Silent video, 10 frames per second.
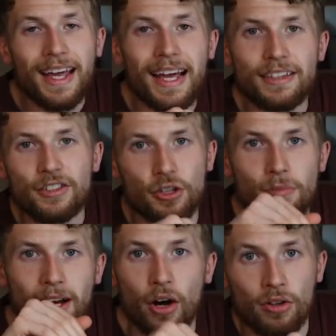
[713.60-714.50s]
into
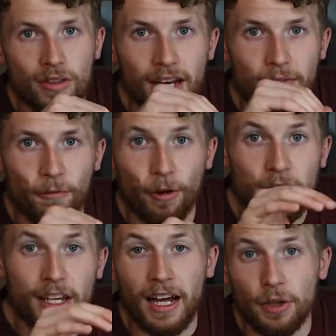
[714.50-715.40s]
my online free
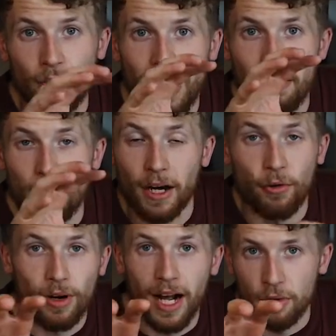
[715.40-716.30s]
calorie and
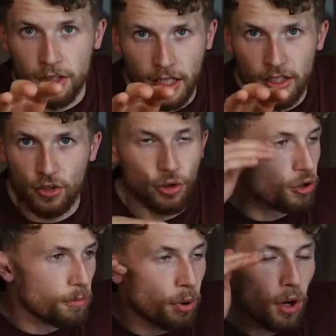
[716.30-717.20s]
macro calculator, so you
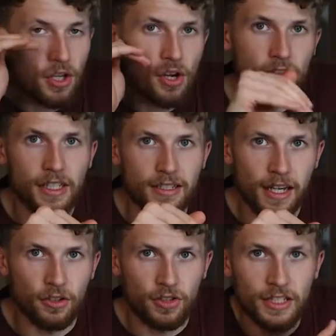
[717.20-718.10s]
can put in your details.